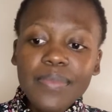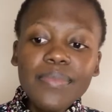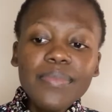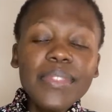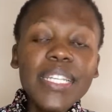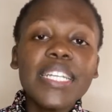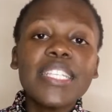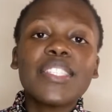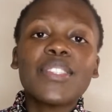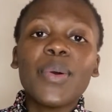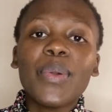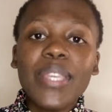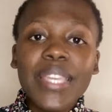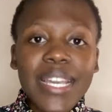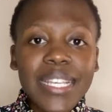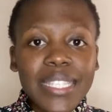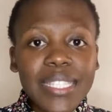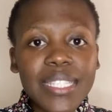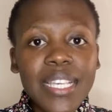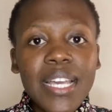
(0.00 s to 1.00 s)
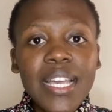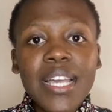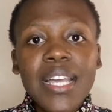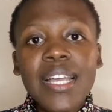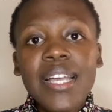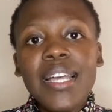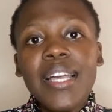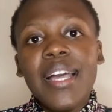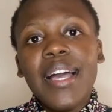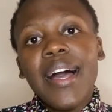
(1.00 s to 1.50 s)
So yes,
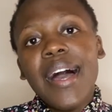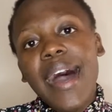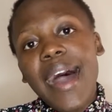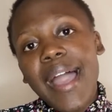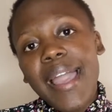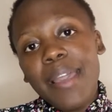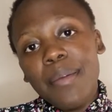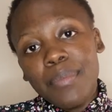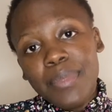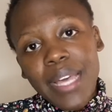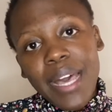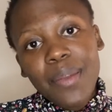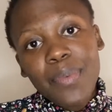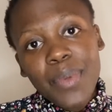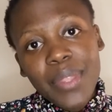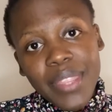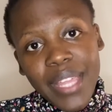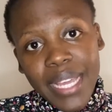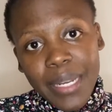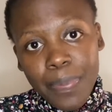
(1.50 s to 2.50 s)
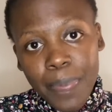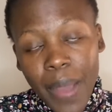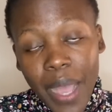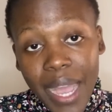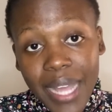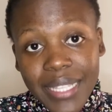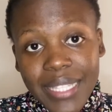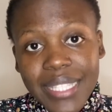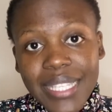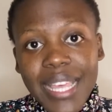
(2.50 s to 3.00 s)
I am done with that
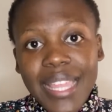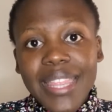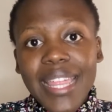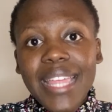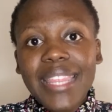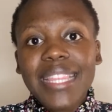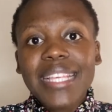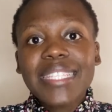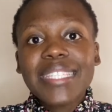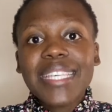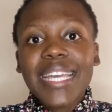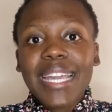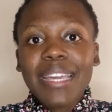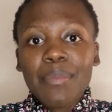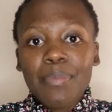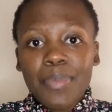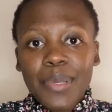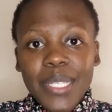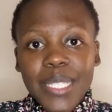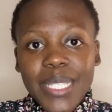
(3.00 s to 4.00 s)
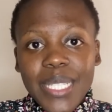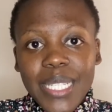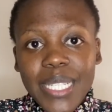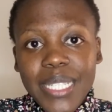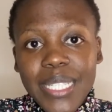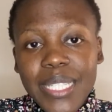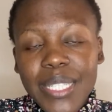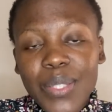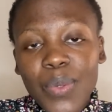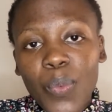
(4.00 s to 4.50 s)
part. Then the second
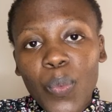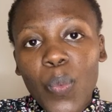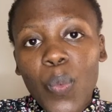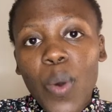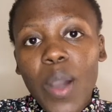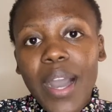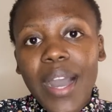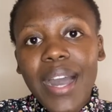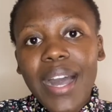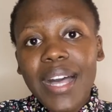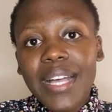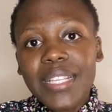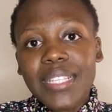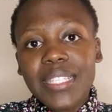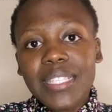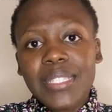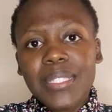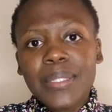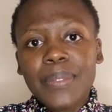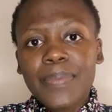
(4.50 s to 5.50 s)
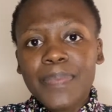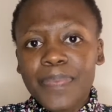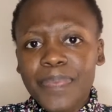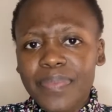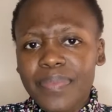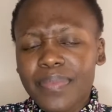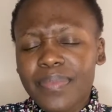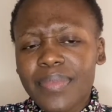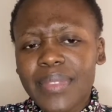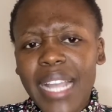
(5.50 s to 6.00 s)
business was,
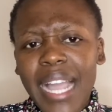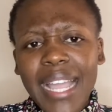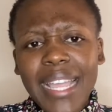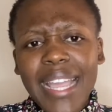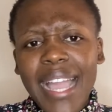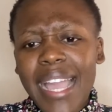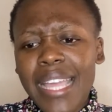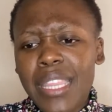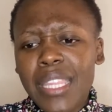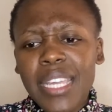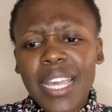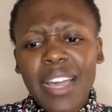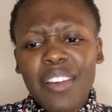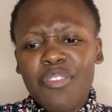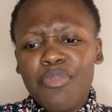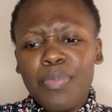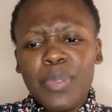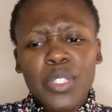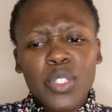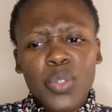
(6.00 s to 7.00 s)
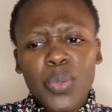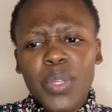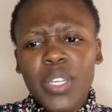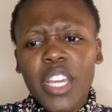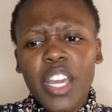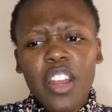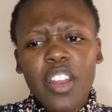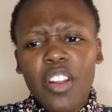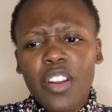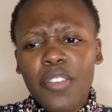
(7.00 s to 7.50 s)
I think I've been doing a
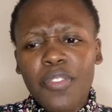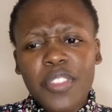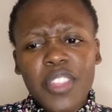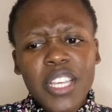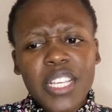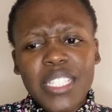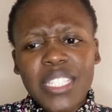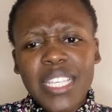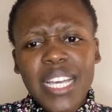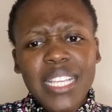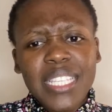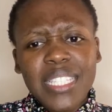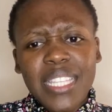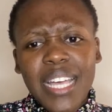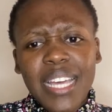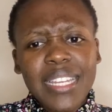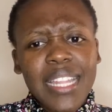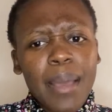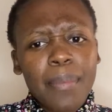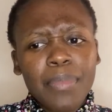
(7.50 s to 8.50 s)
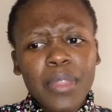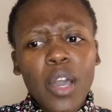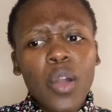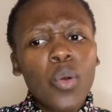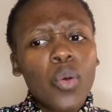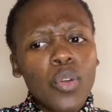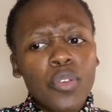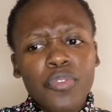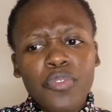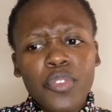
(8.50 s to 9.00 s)
lot of things such that I'm now
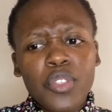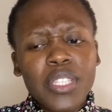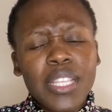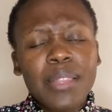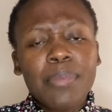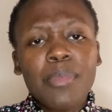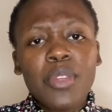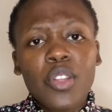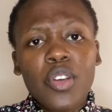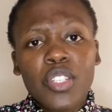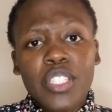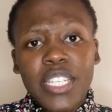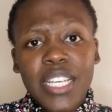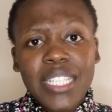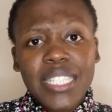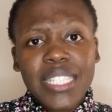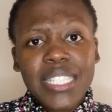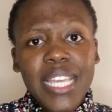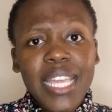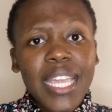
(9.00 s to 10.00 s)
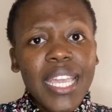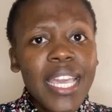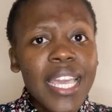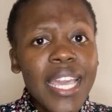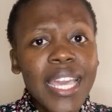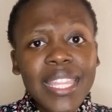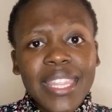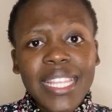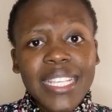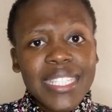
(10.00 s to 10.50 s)
confused. Let me not just say
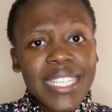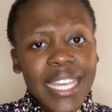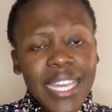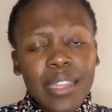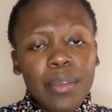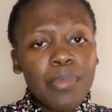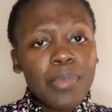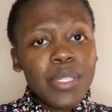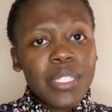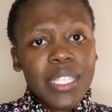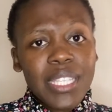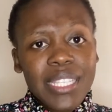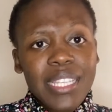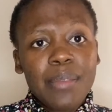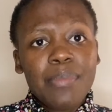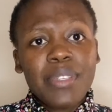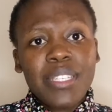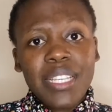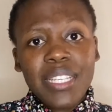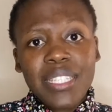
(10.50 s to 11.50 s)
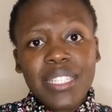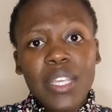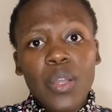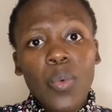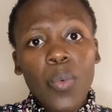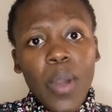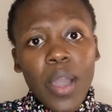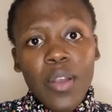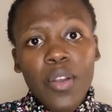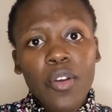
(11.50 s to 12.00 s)
the second business. Let me just say
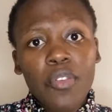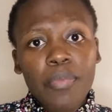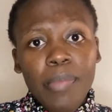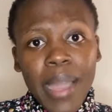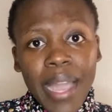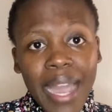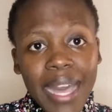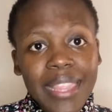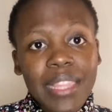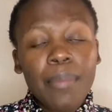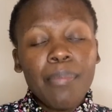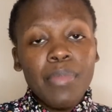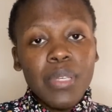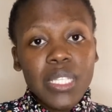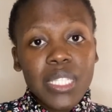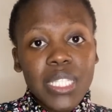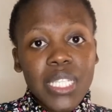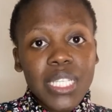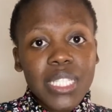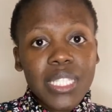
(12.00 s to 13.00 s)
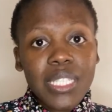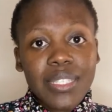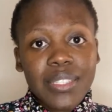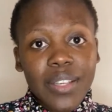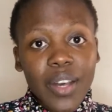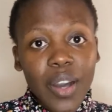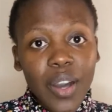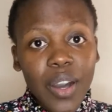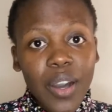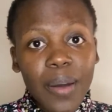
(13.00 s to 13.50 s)
one of my other businesses
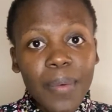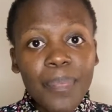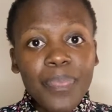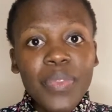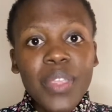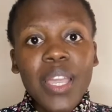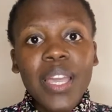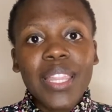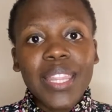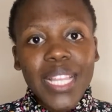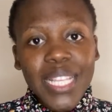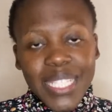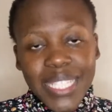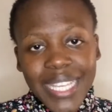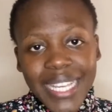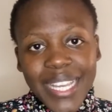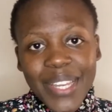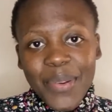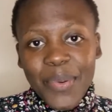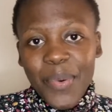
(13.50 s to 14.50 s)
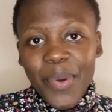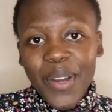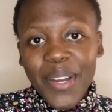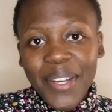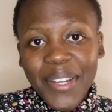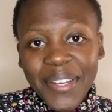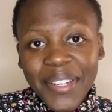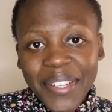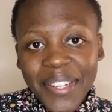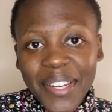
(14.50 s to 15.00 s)
are the second
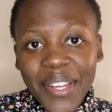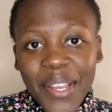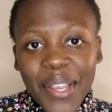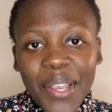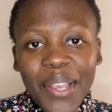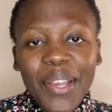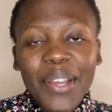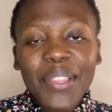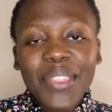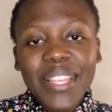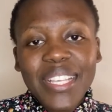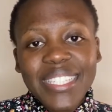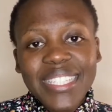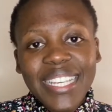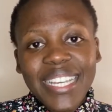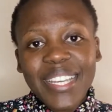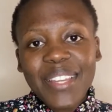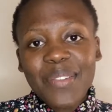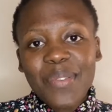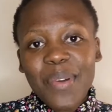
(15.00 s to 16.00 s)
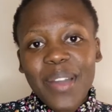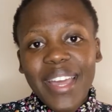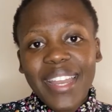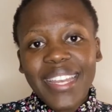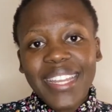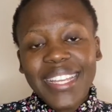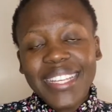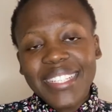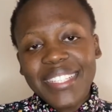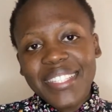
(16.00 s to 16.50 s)
one. The second one
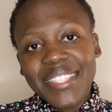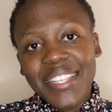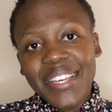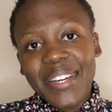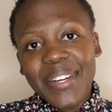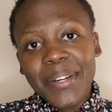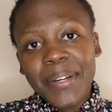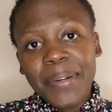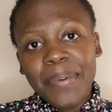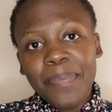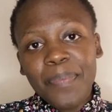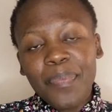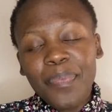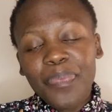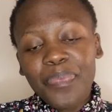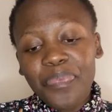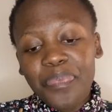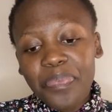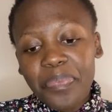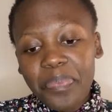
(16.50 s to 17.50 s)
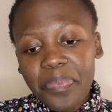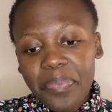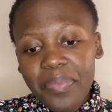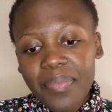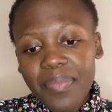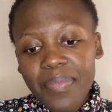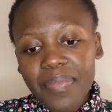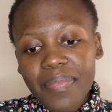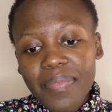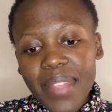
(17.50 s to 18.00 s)
is the
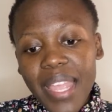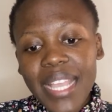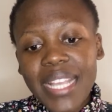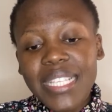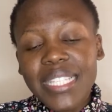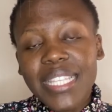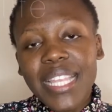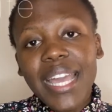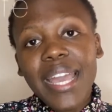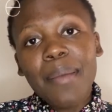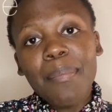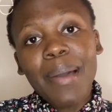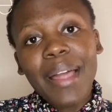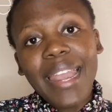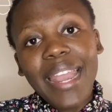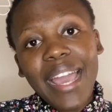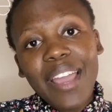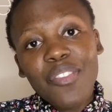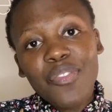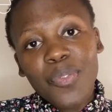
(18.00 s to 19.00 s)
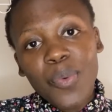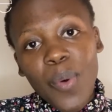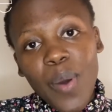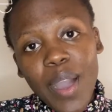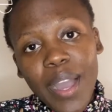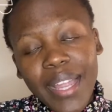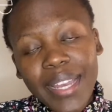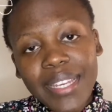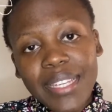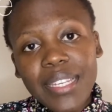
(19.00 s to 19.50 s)
Herbalife
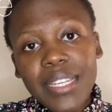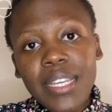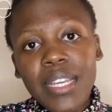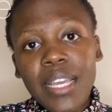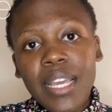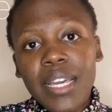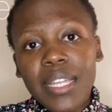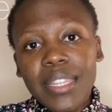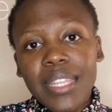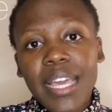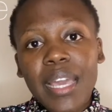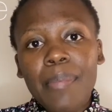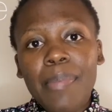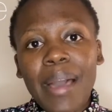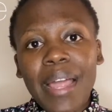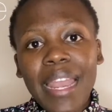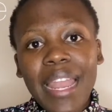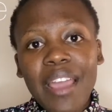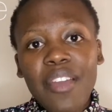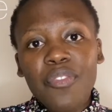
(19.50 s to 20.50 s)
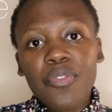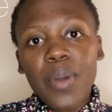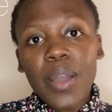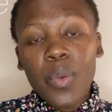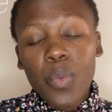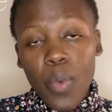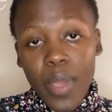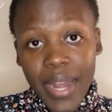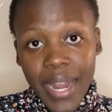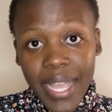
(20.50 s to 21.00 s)
one. The Herbalife one,
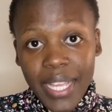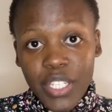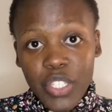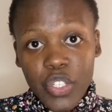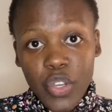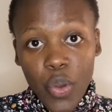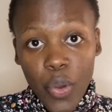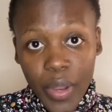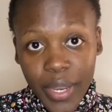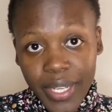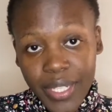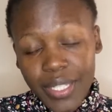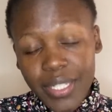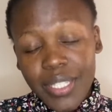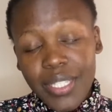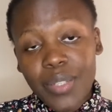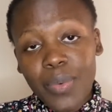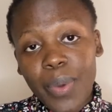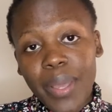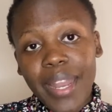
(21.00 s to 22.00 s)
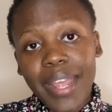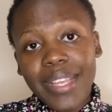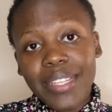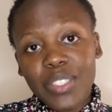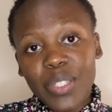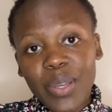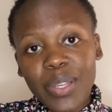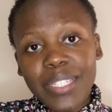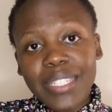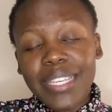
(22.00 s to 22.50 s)
when I joined
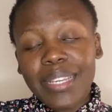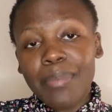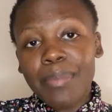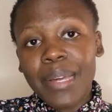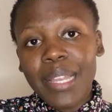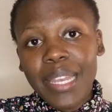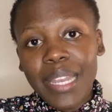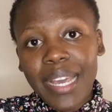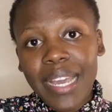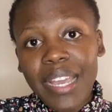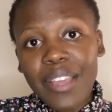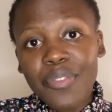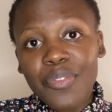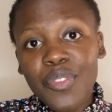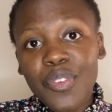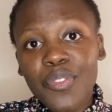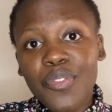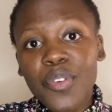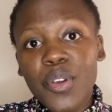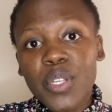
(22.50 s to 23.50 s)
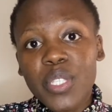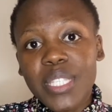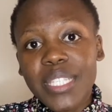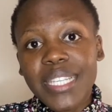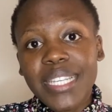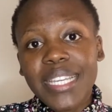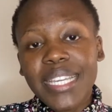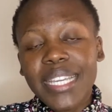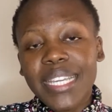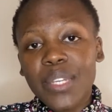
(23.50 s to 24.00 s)
Herbalife,
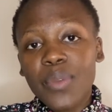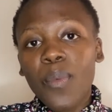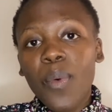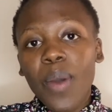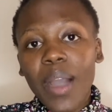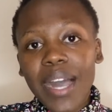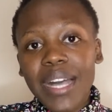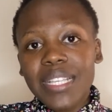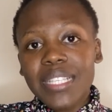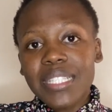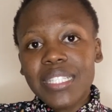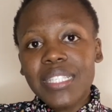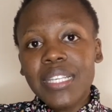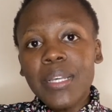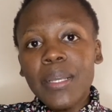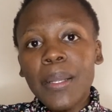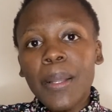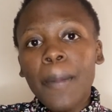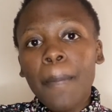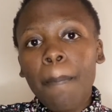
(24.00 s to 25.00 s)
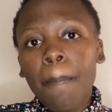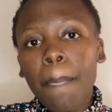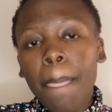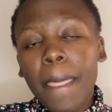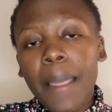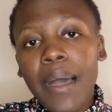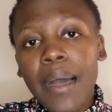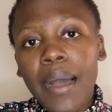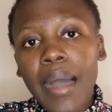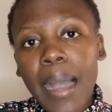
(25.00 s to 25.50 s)
firstly it was
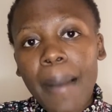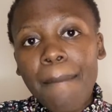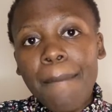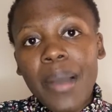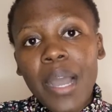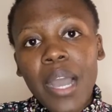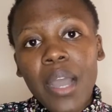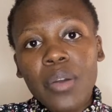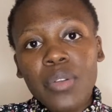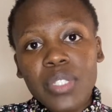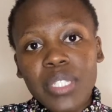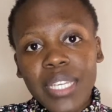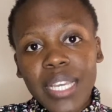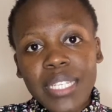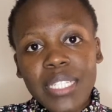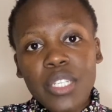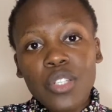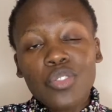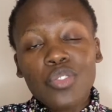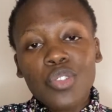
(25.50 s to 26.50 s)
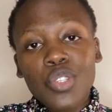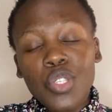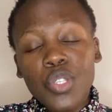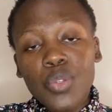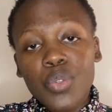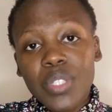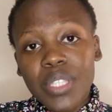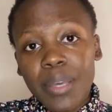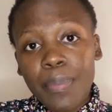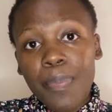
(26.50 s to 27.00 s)
about getting to use
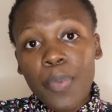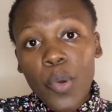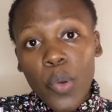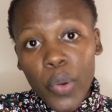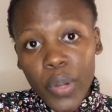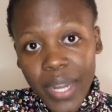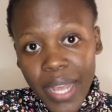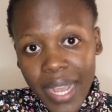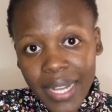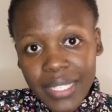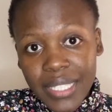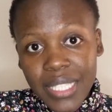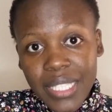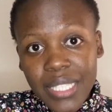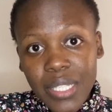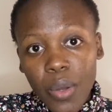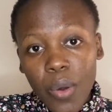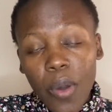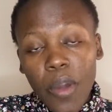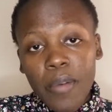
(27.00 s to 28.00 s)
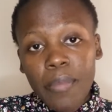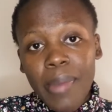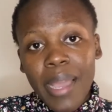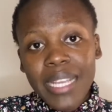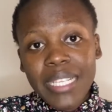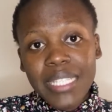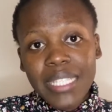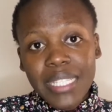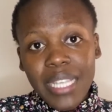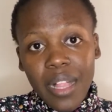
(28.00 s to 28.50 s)
the products on
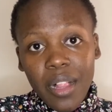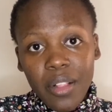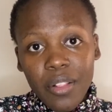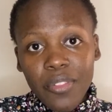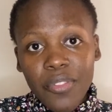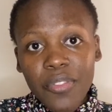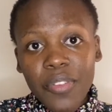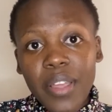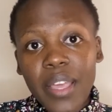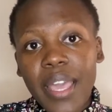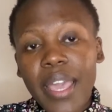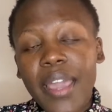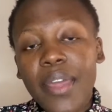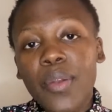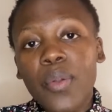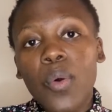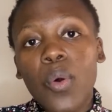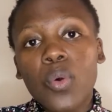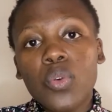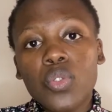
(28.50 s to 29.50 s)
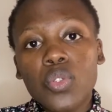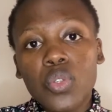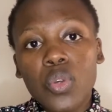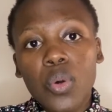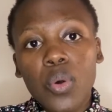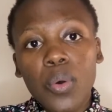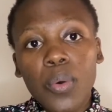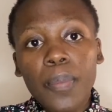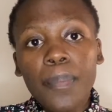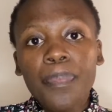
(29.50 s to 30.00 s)
myself, and
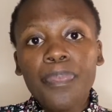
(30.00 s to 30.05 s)
also